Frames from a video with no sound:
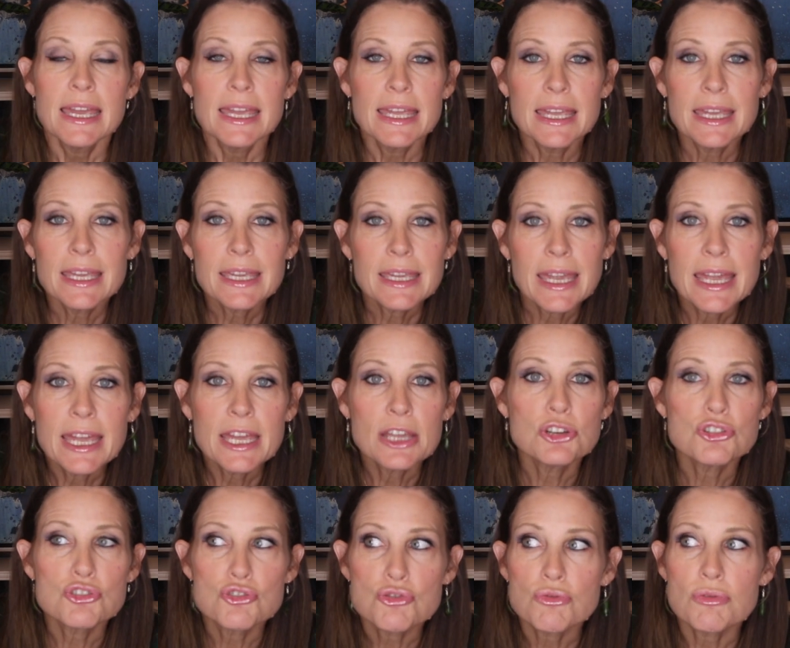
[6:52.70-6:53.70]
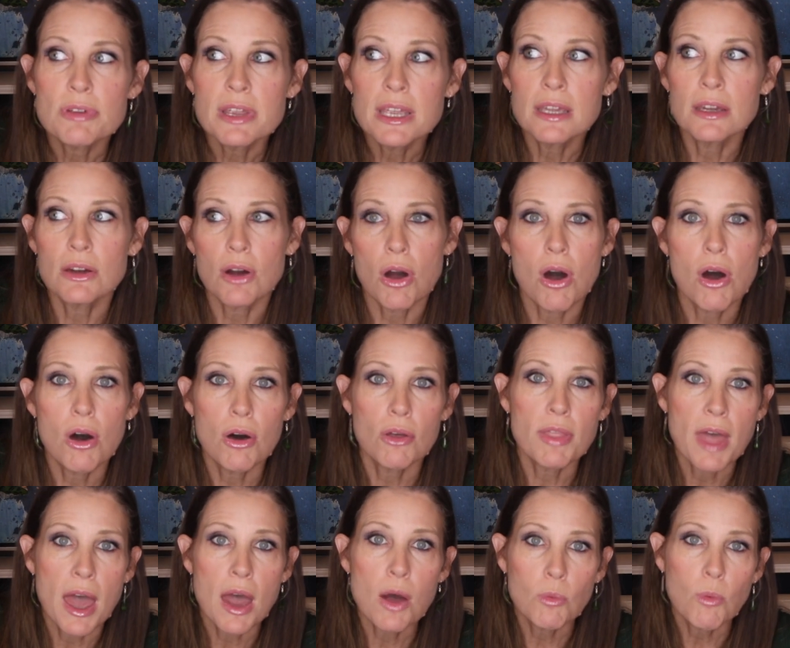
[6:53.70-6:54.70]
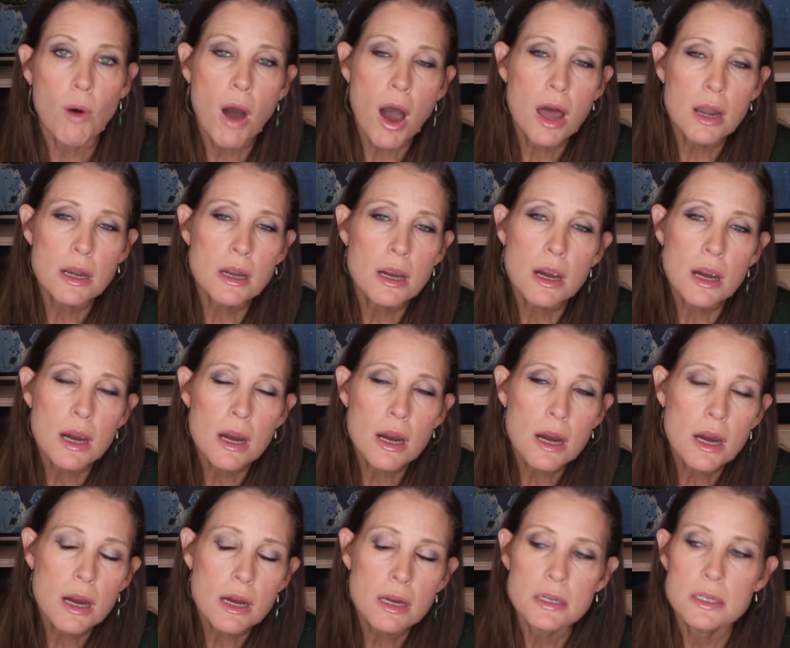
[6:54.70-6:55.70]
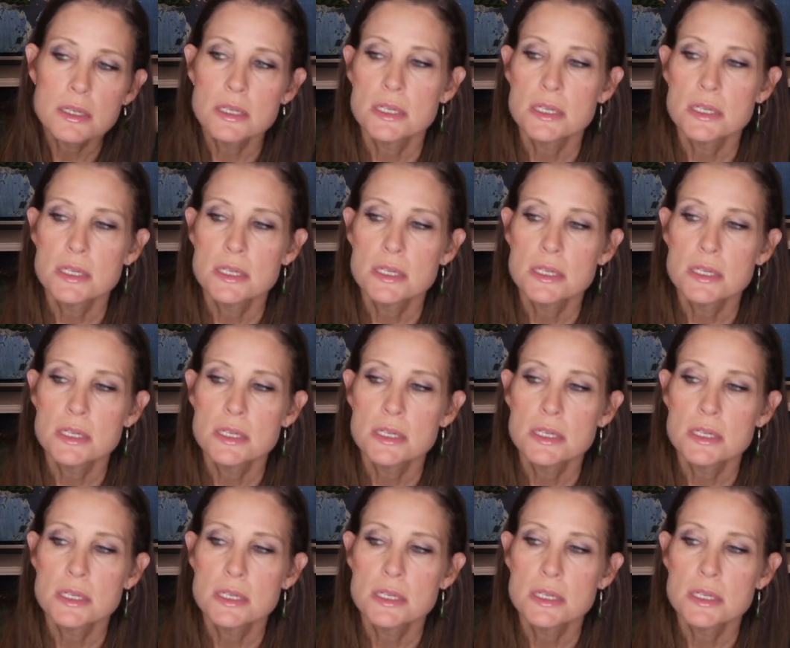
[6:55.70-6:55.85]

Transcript: It can't drink all that water.